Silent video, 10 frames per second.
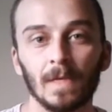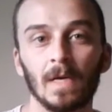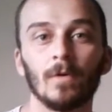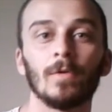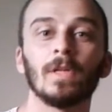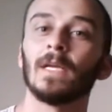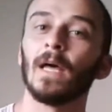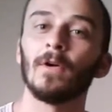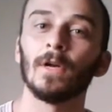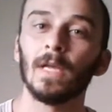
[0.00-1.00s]
I don't really
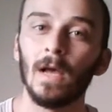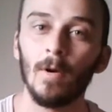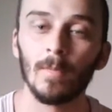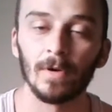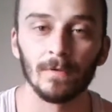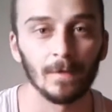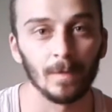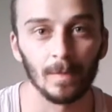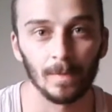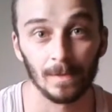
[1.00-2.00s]
calorie count, but for
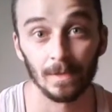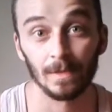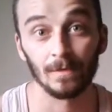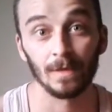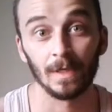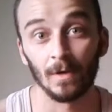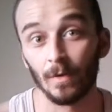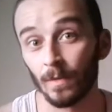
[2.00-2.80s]
the purpose of this video,